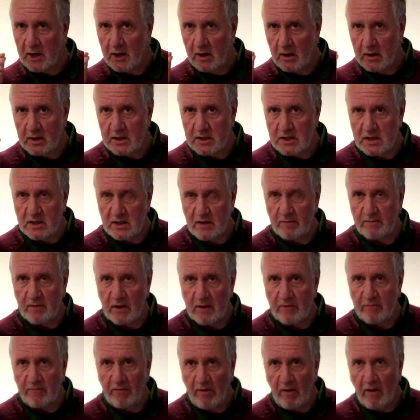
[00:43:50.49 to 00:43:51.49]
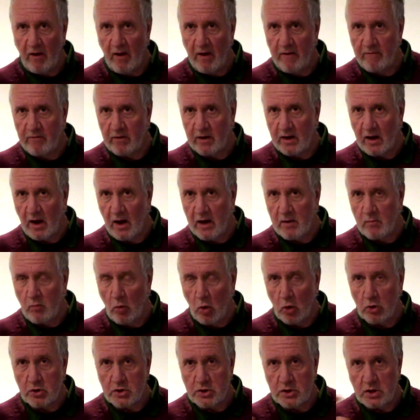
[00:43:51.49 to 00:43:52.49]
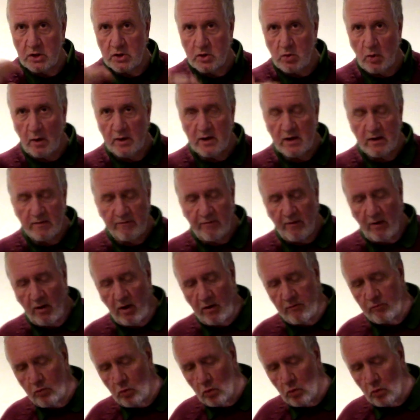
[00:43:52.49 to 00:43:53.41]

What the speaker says: like 75 Game Wash to 25